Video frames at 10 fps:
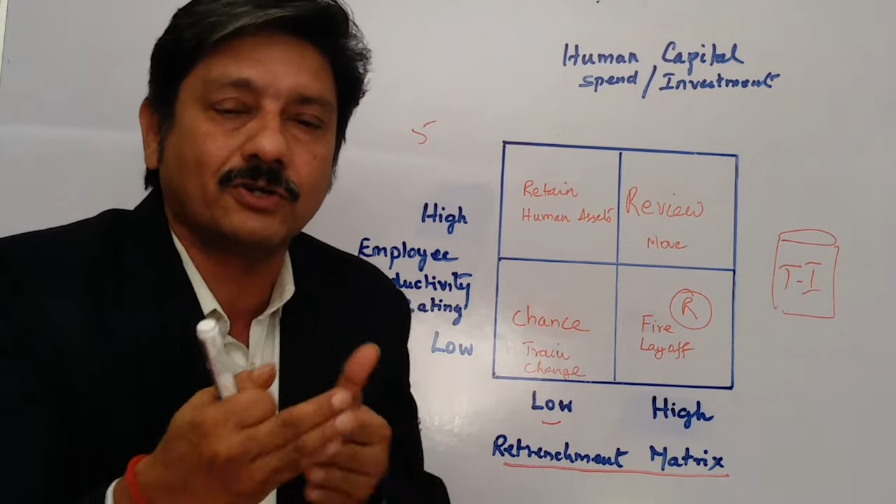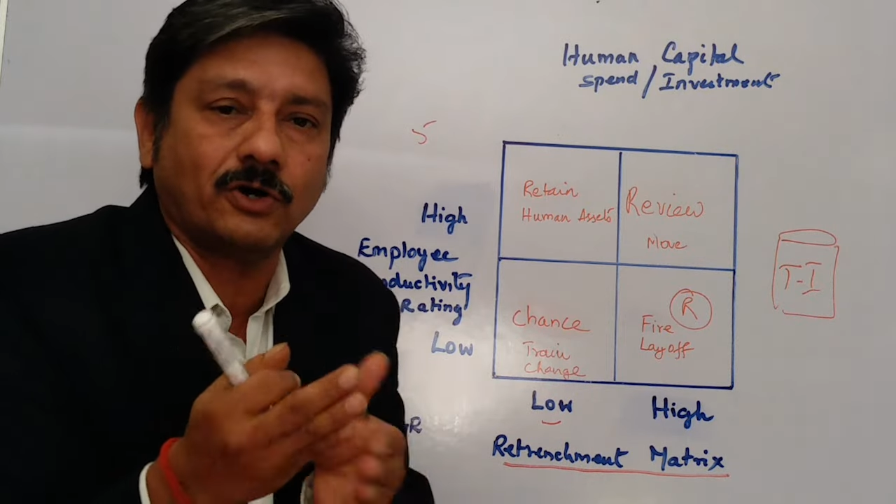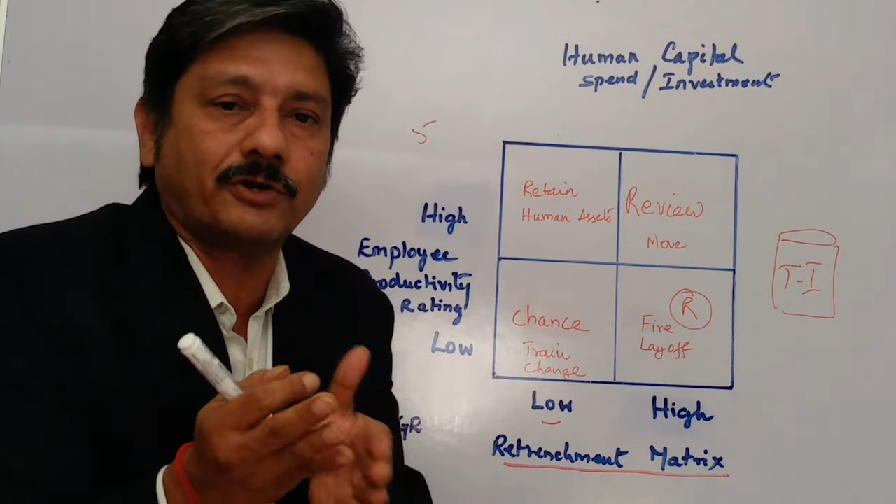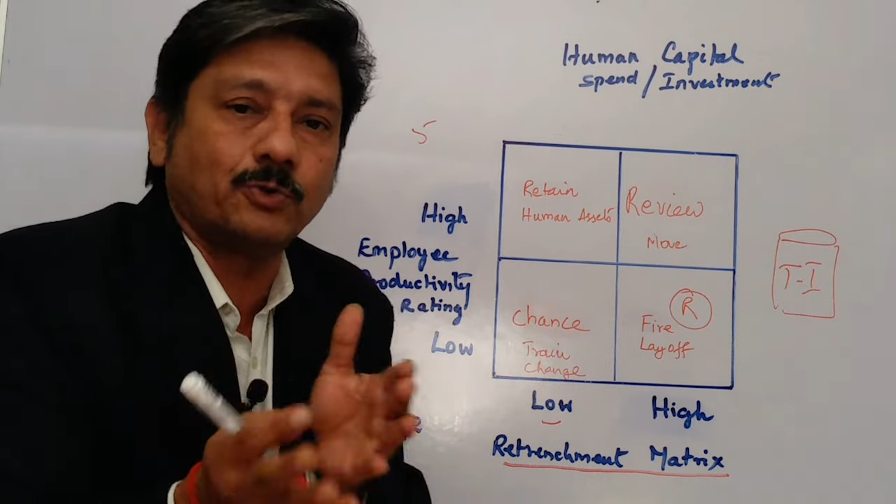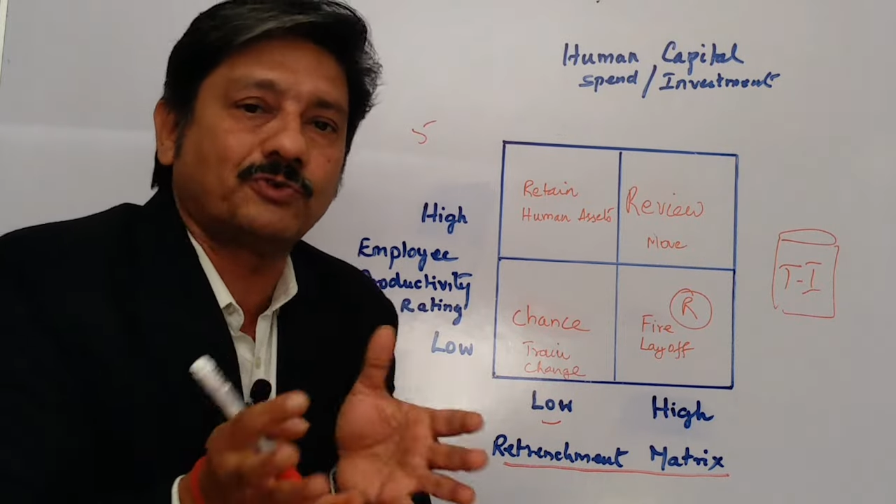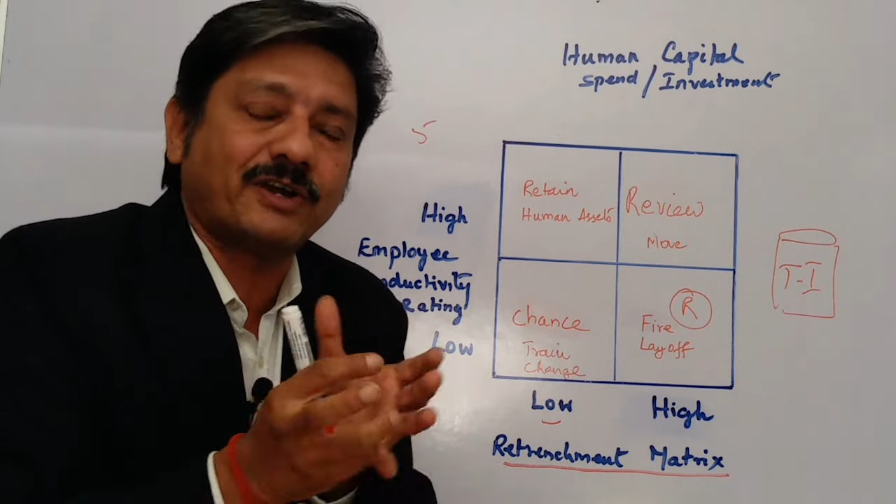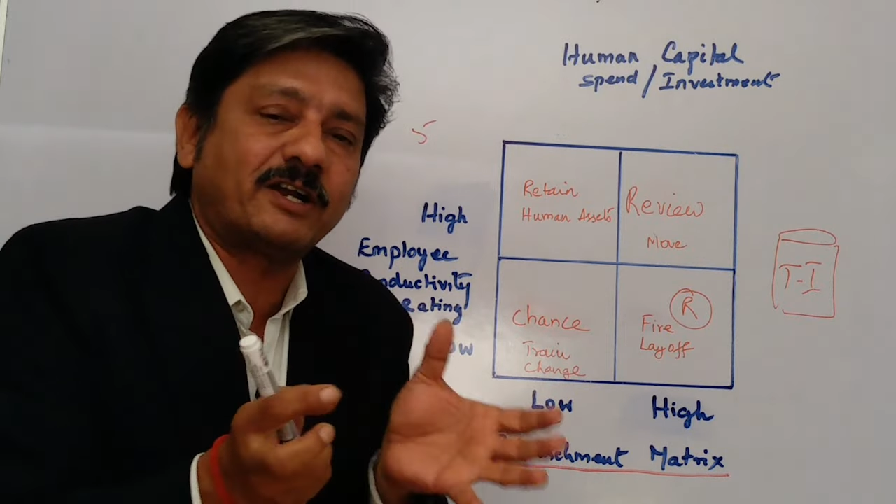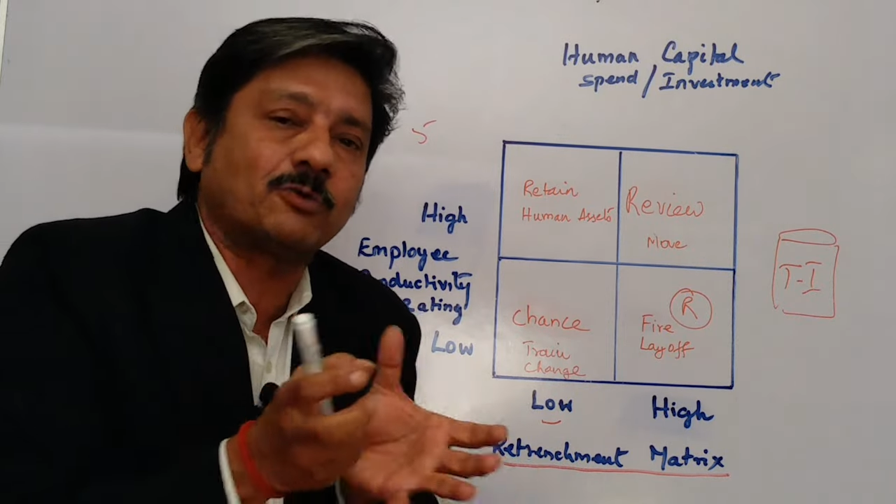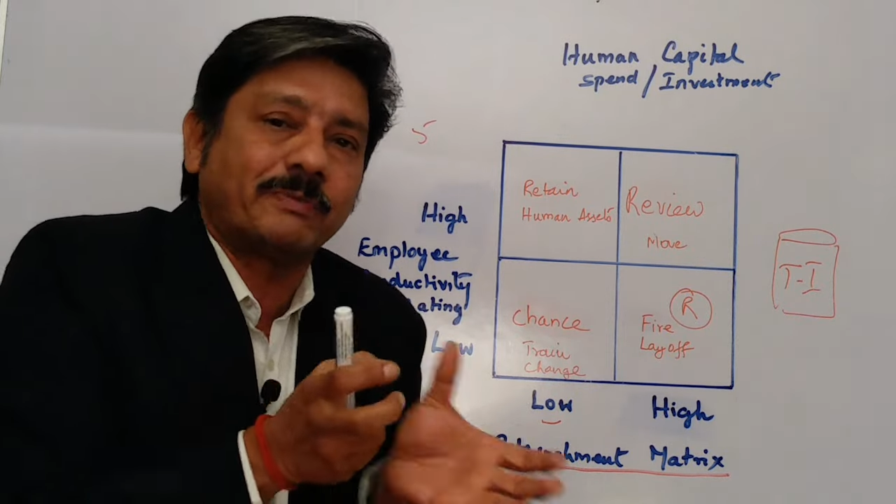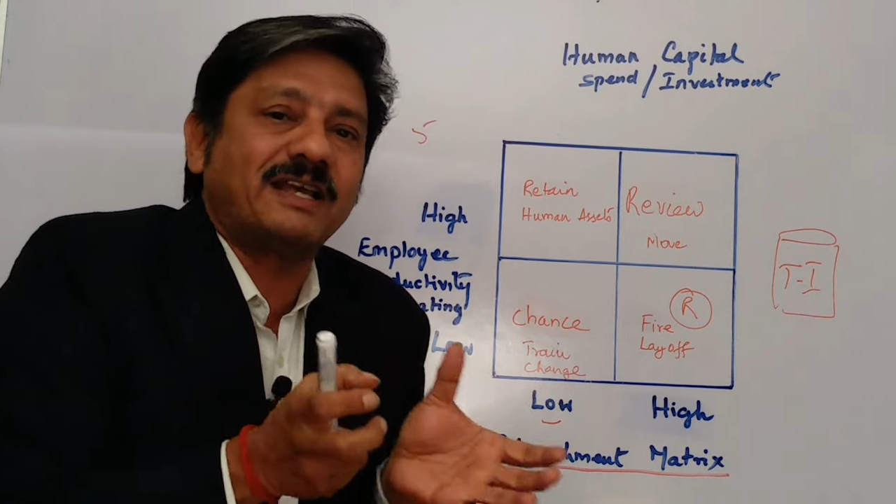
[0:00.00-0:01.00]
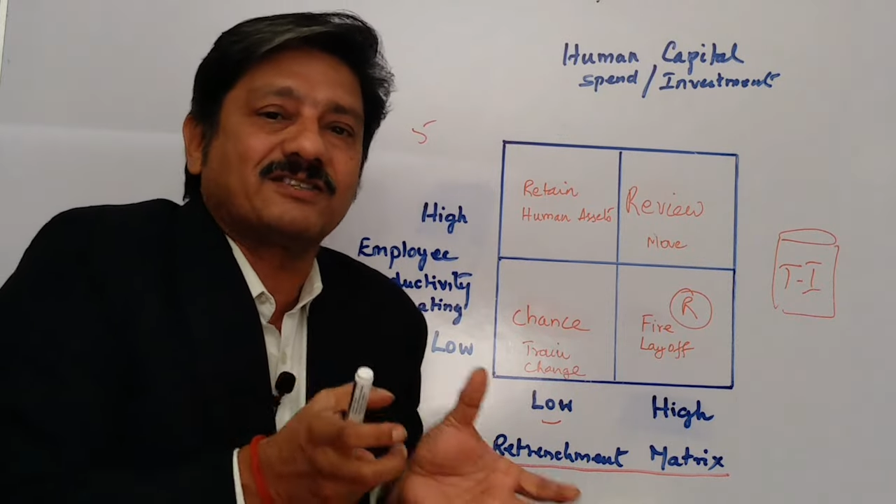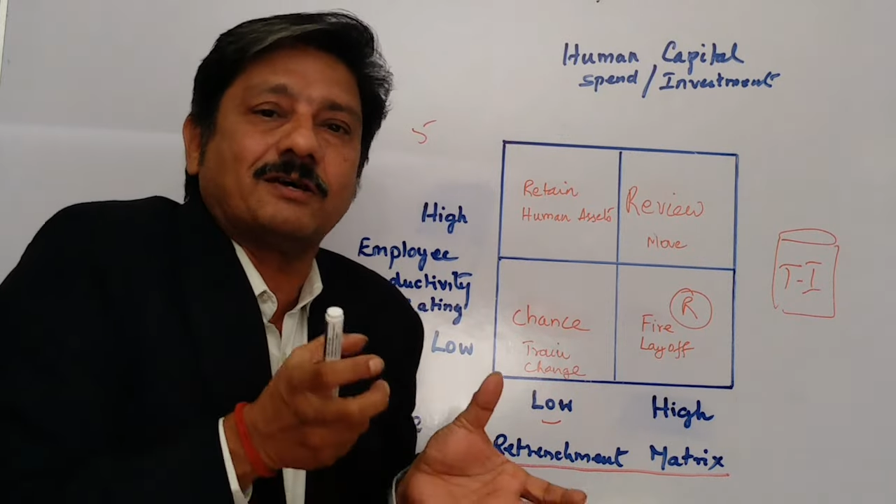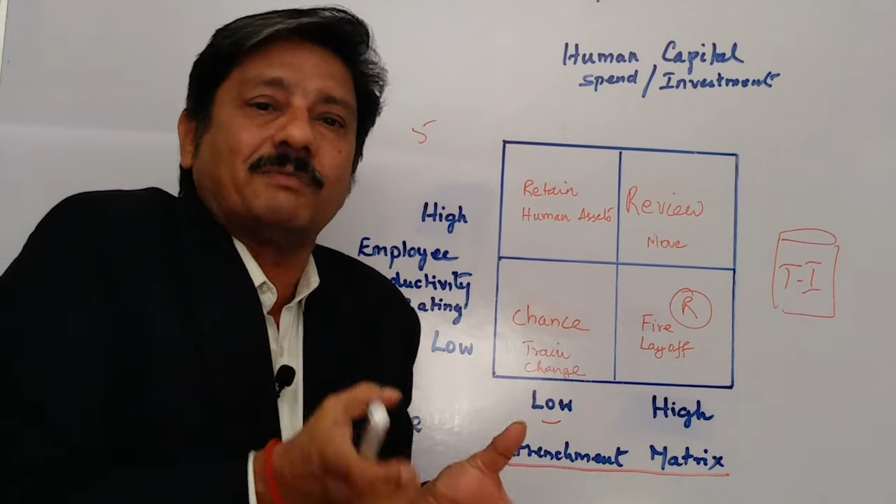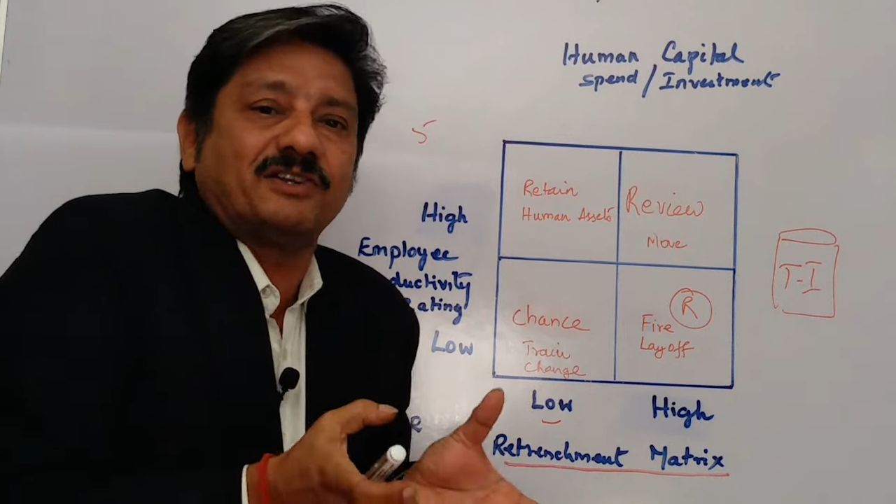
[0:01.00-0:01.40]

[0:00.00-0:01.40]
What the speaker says: or you try to make some